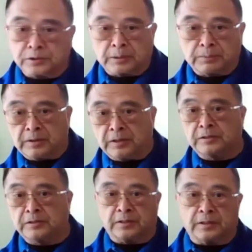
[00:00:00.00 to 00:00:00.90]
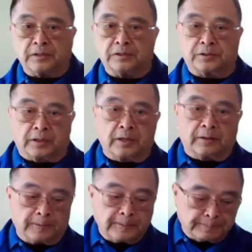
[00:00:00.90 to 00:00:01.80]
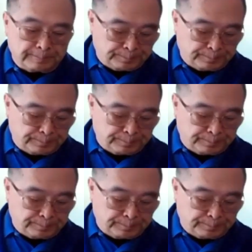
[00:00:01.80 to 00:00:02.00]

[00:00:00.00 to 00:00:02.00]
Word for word: some of these things together